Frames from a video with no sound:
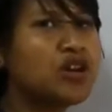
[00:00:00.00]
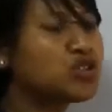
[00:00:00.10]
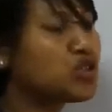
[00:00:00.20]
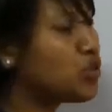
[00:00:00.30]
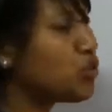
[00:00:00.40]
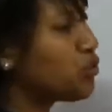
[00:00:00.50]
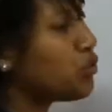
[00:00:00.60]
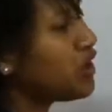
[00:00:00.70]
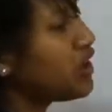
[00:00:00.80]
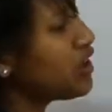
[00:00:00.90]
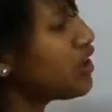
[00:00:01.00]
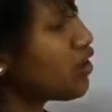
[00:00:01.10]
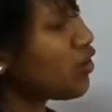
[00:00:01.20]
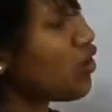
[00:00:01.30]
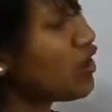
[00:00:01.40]
So we
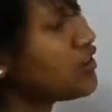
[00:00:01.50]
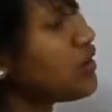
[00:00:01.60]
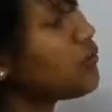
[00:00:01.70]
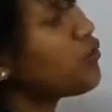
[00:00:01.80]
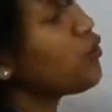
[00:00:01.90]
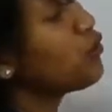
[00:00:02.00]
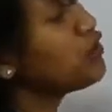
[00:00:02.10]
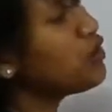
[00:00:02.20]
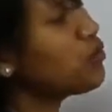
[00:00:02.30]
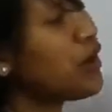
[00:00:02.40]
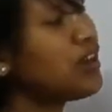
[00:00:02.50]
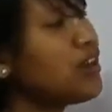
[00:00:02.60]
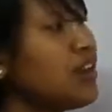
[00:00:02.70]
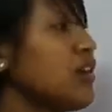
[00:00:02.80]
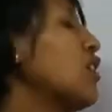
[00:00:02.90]
call them only when
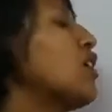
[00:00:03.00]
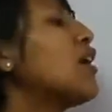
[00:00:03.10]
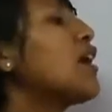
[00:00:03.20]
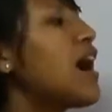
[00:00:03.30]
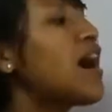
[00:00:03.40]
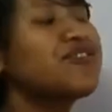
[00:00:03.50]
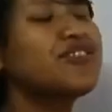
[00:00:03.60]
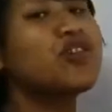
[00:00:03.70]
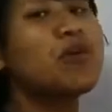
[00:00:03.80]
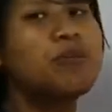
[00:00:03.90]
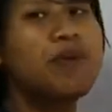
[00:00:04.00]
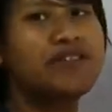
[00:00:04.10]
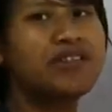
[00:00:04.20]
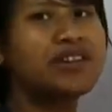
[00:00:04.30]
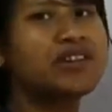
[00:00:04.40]
after
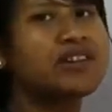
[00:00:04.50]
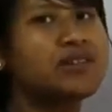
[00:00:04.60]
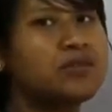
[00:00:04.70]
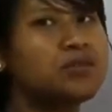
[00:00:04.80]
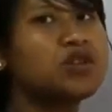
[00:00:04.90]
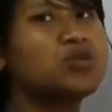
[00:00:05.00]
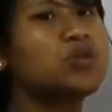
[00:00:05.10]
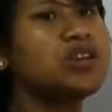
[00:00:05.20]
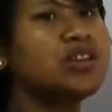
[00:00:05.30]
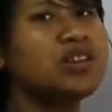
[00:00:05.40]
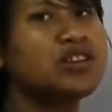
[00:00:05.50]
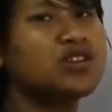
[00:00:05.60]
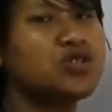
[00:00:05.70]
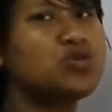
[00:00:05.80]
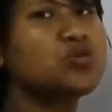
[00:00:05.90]
comparing between the
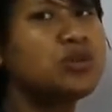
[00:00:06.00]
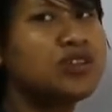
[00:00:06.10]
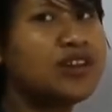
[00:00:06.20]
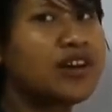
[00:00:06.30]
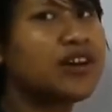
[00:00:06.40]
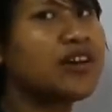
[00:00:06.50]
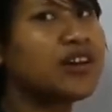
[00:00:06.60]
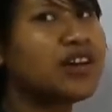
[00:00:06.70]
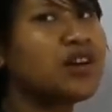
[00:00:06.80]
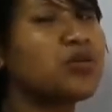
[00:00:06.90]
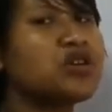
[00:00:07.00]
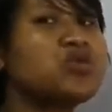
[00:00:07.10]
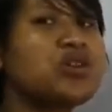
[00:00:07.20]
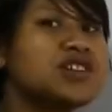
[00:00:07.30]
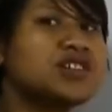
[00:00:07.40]
two medium. Which
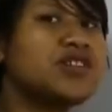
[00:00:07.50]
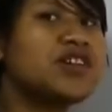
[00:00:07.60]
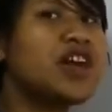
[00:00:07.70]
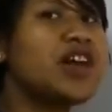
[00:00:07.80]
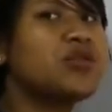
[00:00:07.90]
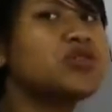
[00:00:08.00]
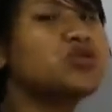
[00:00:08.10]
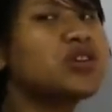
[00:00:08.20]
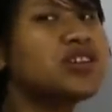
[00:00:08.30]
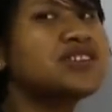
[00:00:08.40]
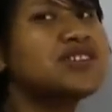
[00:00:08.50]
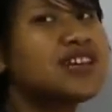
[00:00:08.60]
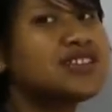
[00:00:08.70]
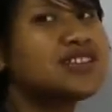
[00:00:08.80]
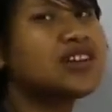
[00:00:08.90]
one is rarer and which one is
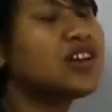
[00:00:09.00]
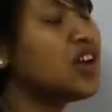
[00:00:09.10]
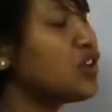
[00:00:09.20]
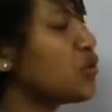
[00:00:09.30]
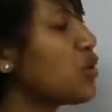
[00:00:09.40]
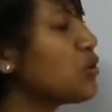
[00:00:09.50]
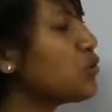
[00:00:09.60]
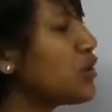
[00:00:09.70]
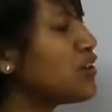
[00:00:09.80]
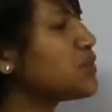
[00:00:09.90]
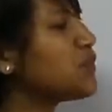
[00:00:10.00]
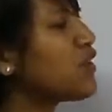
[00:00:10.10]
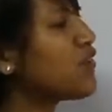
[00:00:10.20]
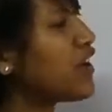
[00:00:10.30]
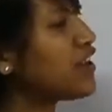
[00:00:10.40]
denser? The one where the speed
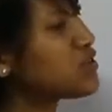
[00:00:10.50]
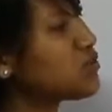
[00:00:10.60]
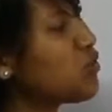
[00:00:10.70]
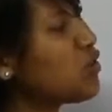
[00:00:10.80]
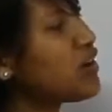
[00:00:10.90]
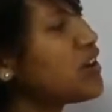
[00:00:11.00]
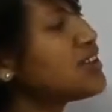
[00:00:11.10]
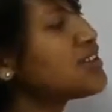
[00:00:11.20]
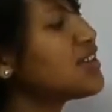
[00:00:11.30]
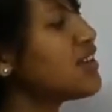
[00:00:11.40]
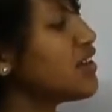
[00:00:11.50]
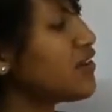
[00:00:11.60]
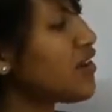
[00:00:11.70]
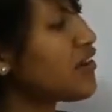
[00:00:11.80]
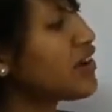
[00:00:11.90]
of light is more is
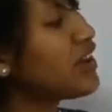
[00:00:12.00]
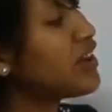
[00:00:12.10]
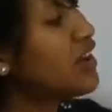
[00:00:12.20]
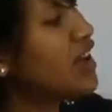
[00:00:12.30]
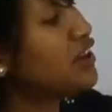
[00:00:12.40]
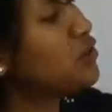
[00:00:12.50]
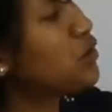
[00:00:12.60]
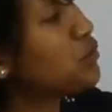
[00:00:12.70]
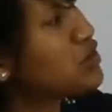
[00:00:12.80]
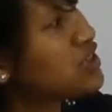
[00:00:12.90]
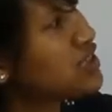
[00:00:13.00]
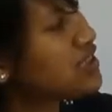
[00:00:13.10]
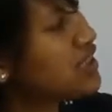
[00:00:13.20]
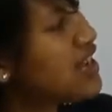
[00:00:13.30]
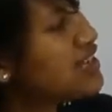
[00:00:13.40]
rarer, and the one which
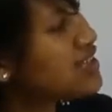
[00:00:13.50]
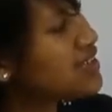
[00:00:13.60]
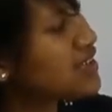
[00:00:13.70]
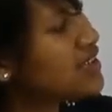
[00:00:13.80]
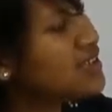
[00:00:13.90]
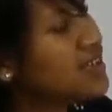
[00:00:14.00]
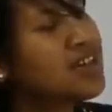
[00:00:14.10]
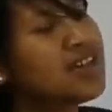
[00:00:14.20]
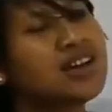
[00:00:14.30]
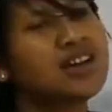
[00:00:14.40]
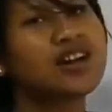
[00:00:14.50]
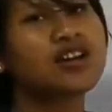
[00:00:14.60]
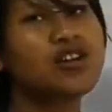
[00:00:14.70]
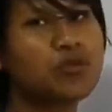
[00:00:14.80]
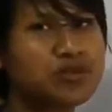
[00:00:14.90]
is less is
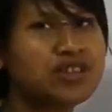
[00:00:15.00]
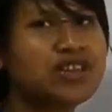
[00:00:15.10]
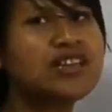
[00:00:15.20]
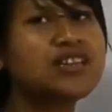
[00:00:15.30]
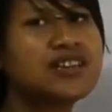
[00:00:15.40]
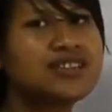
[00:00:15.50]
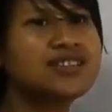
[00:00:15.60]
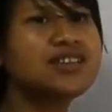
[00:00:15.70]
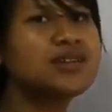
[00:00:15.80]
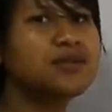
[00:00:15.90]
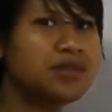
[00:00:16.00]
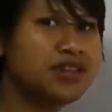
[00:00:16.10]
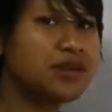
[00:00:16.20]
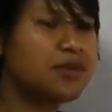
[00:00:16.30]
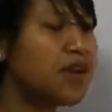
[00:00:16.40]
an optically denser
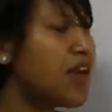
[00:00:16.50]
medium.